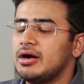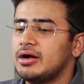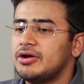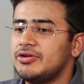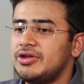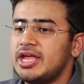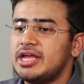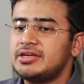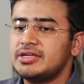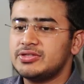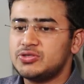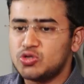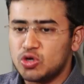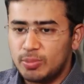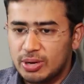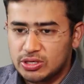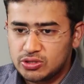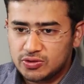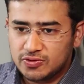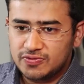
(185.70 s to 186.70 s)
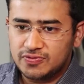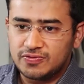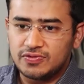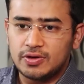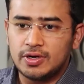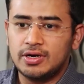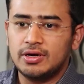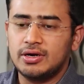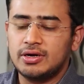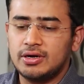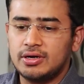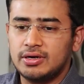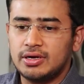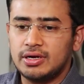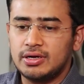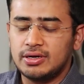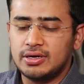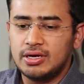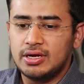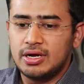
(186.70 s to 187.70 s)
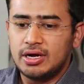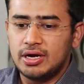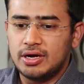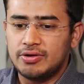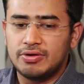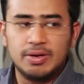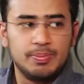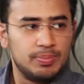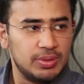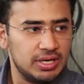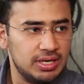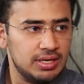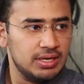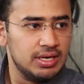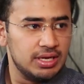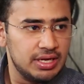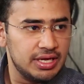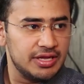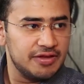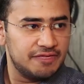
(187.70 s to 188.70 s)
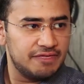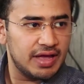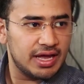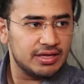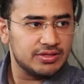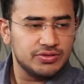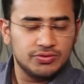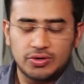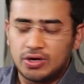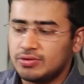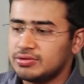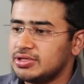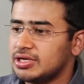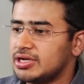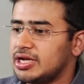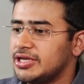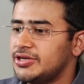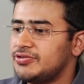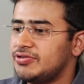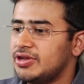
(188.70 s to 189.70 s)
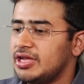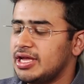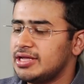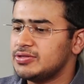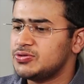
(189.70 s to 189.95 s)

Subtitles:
created so much of a ripple effect throughout the country,